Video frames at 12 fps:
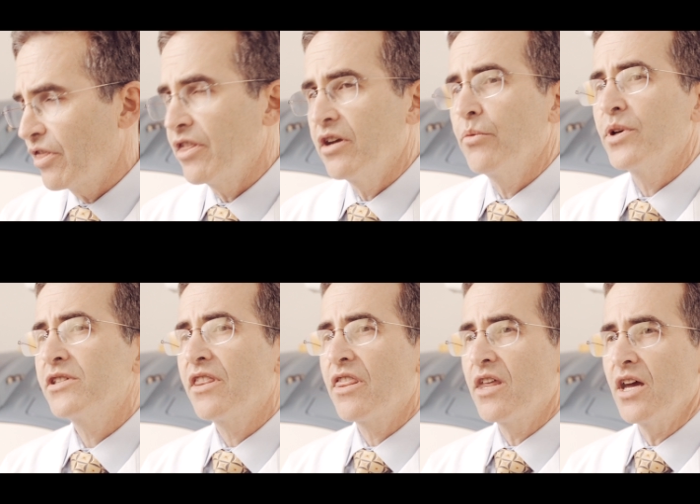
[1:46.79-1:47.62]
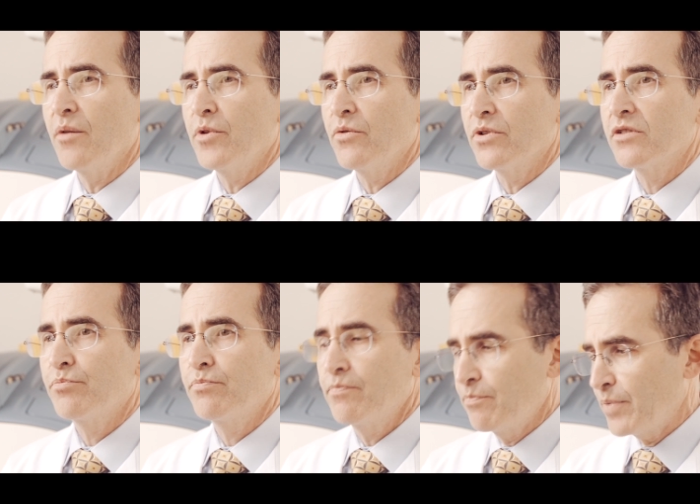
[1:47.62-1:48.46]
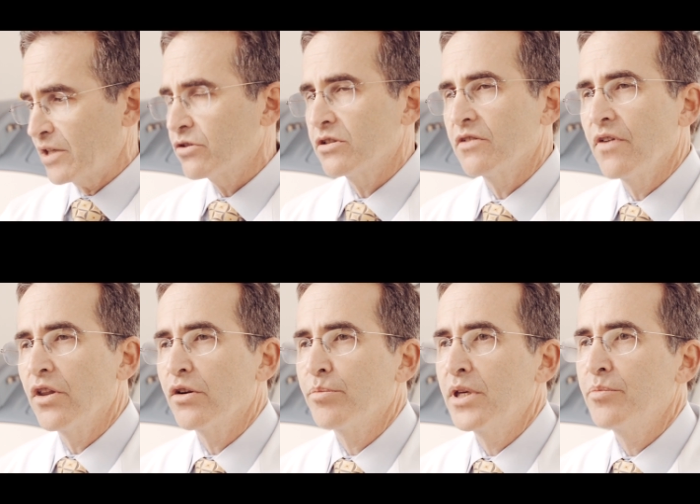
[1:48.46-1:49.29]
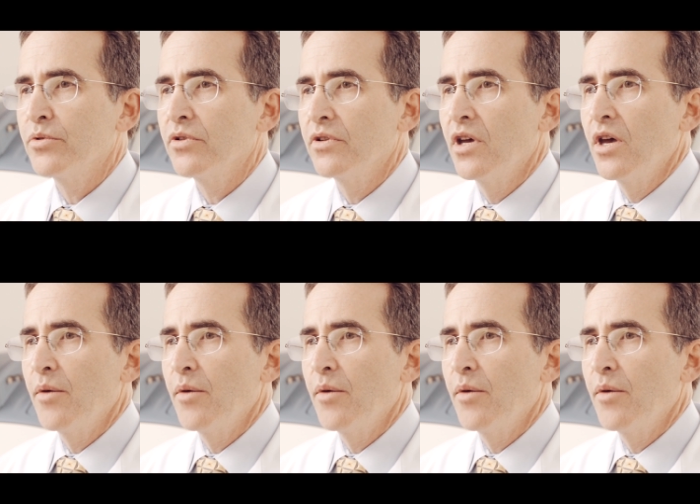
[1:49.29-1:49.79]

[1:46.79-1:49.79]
it wasn't them, it was pictures of other people.